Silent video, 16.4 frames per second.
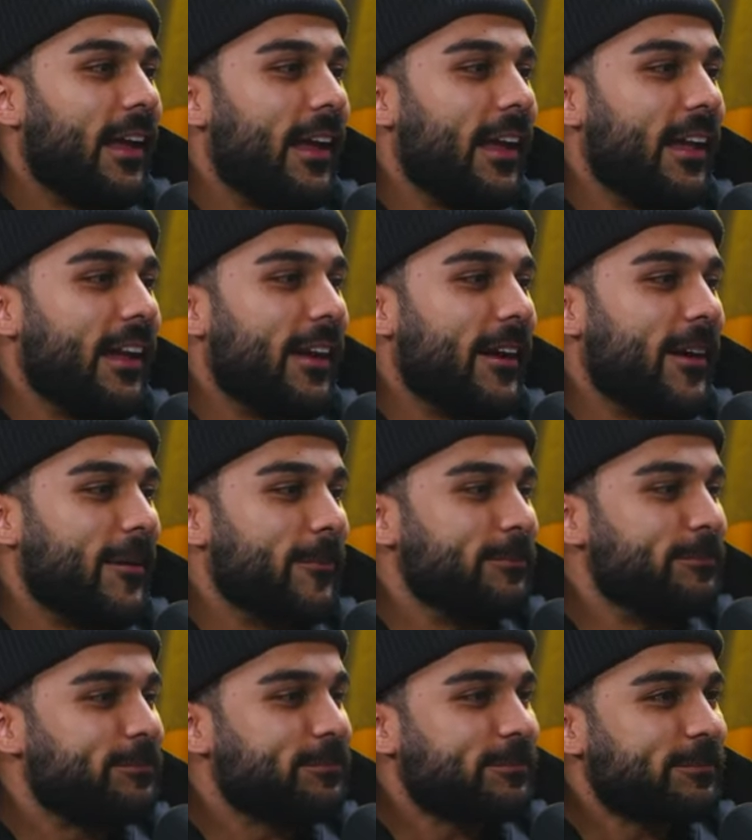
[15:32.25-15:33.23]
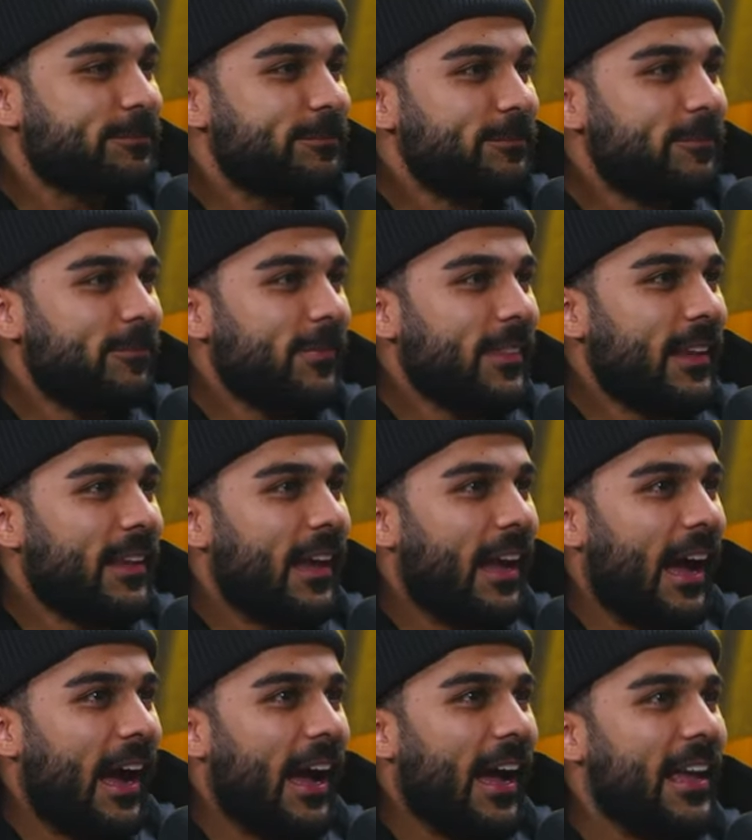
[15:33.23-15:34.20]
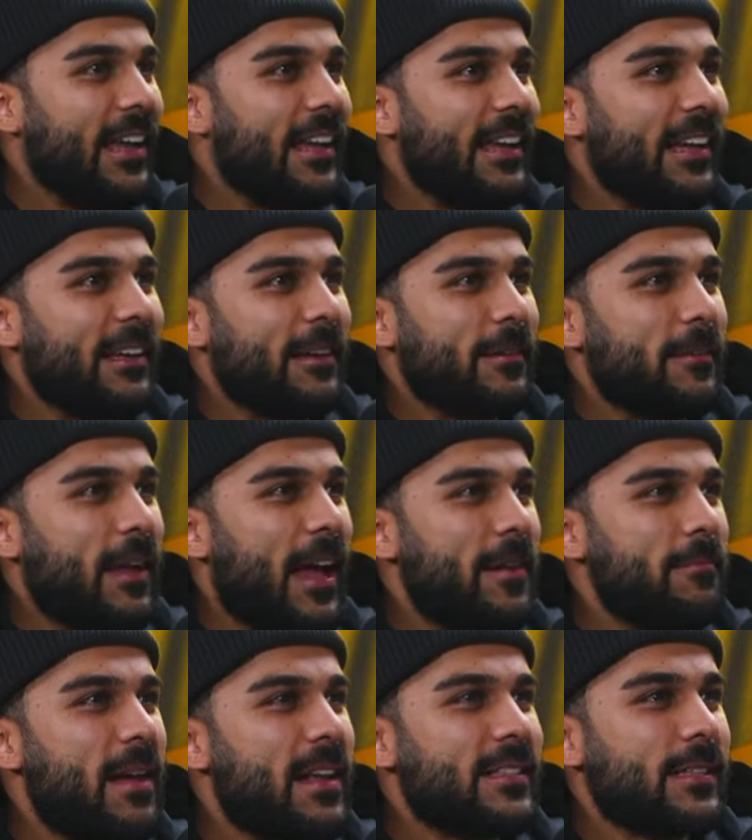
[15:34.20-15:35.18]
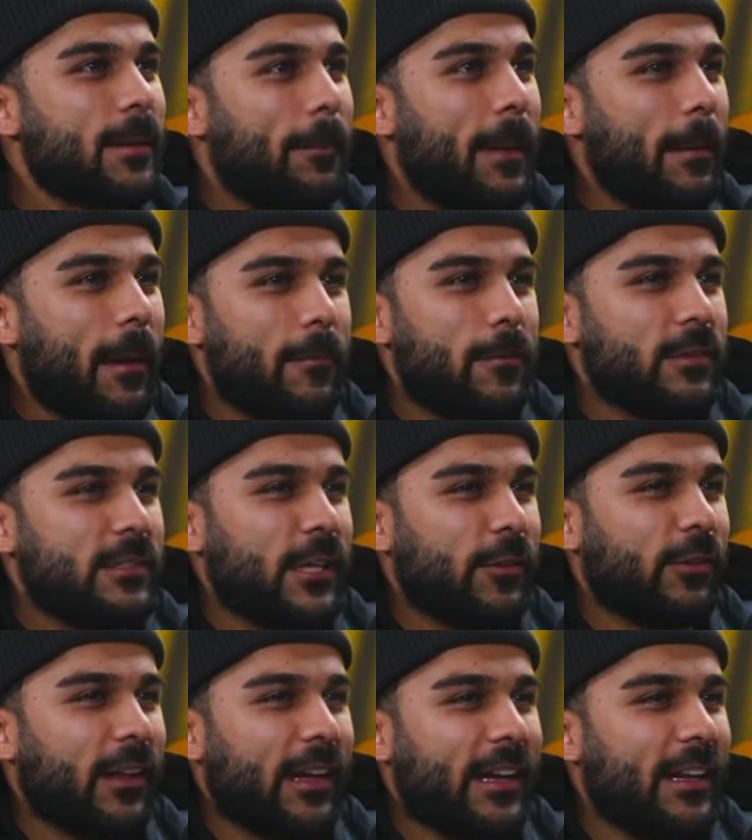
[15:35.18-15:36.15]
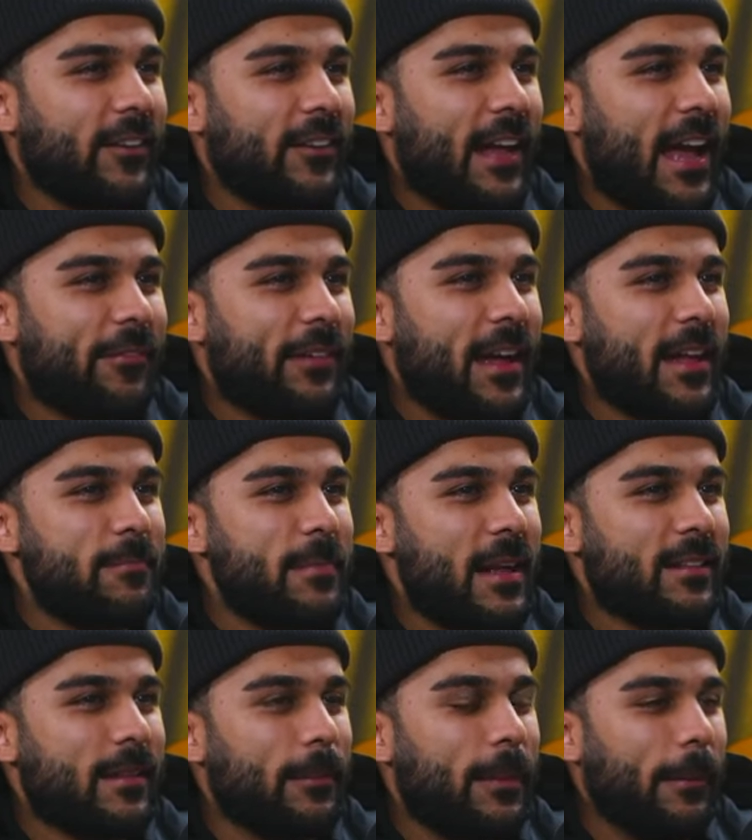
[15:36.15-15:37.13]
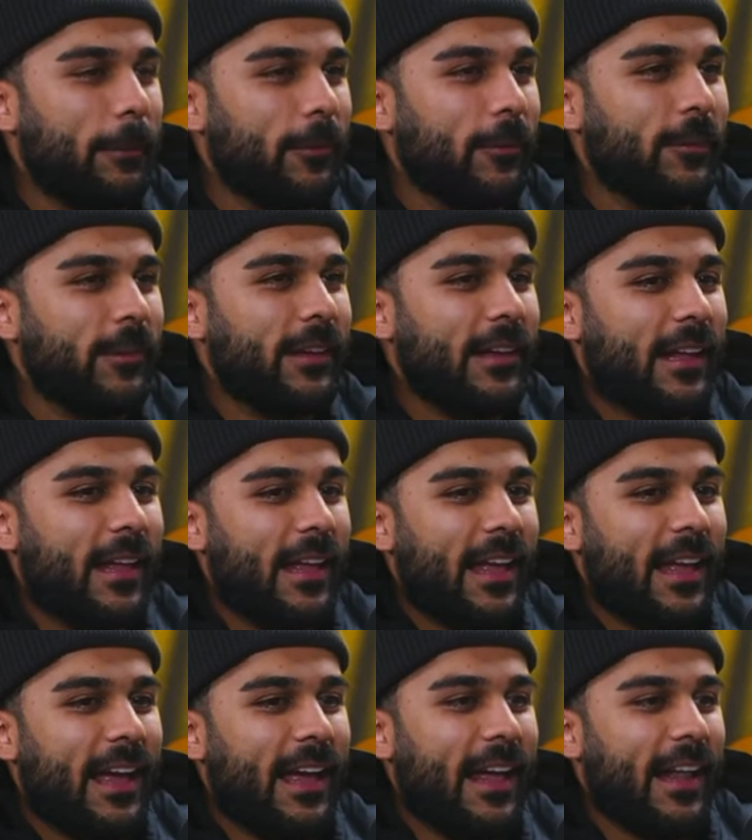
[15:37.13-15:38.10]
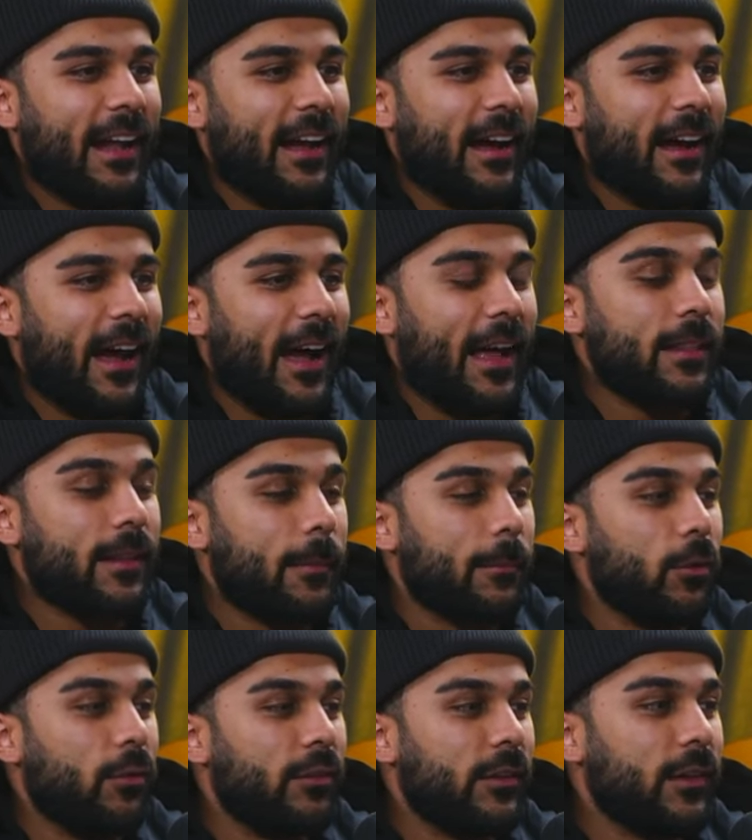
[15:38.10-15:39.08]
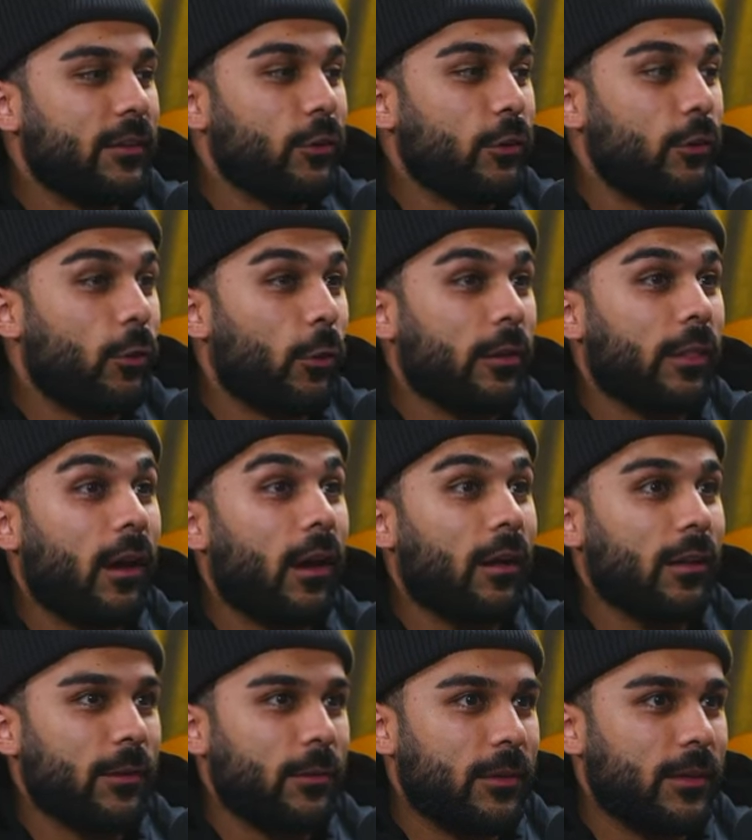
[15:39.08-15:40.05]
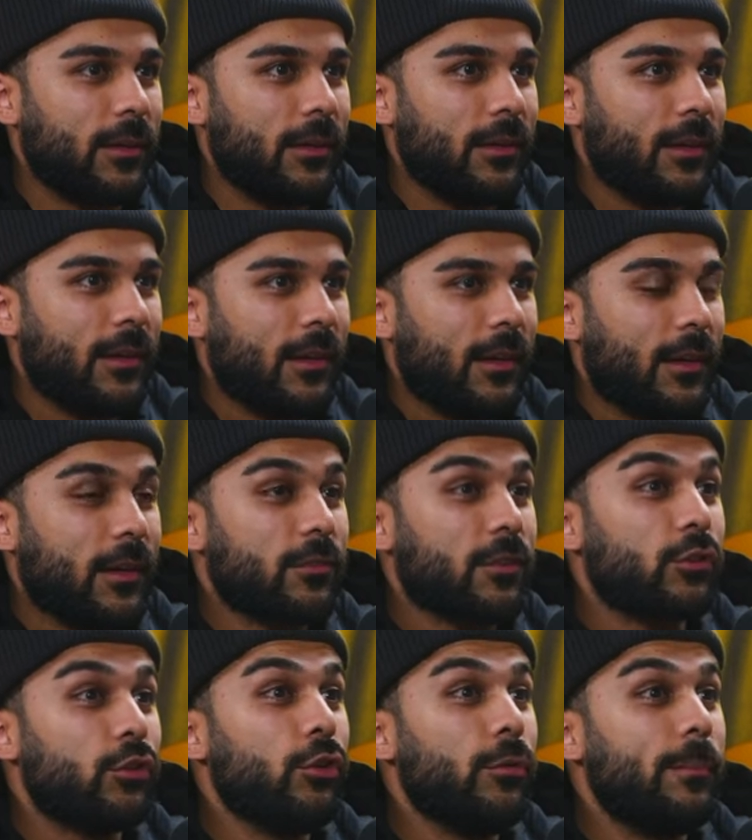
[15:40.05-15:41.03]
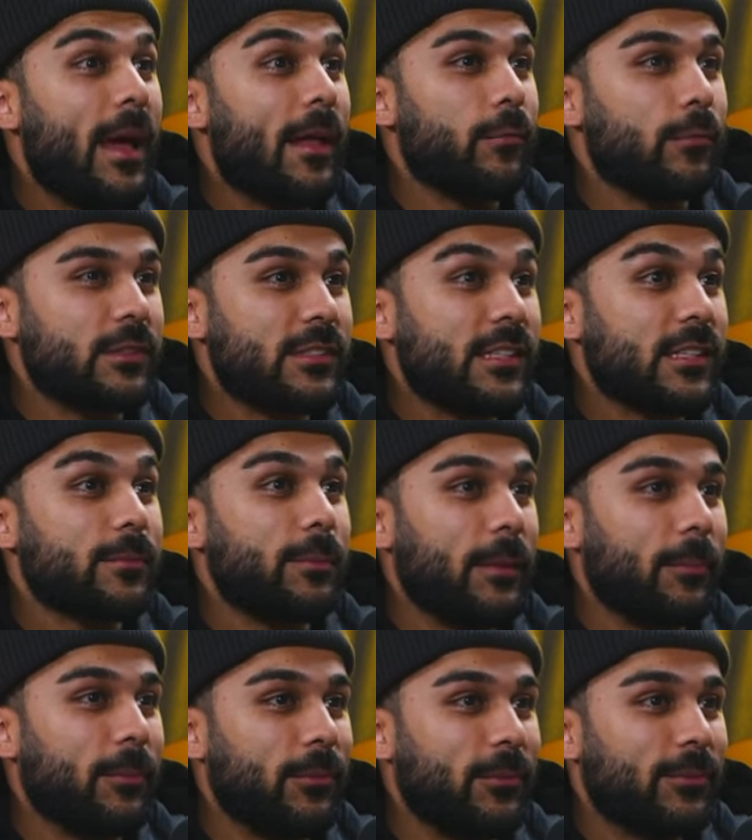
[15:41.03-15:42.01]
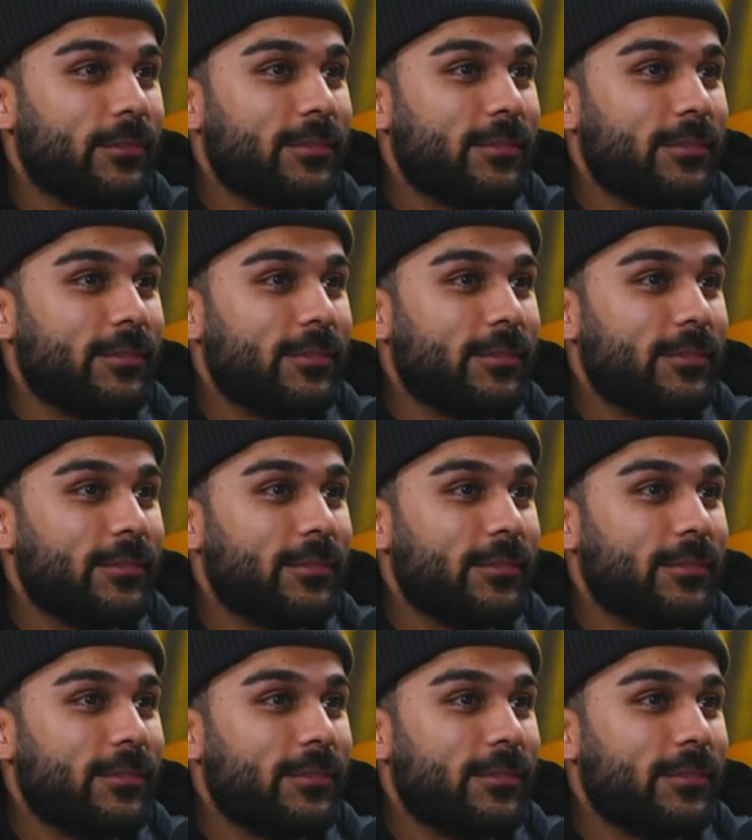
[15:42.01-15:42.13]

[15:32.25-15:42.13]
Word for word: And um I had met some people. I was here for like a year and a half. I had met some people and uh, I ended up moving to North Hollywood. And I was a two bedroom with six people,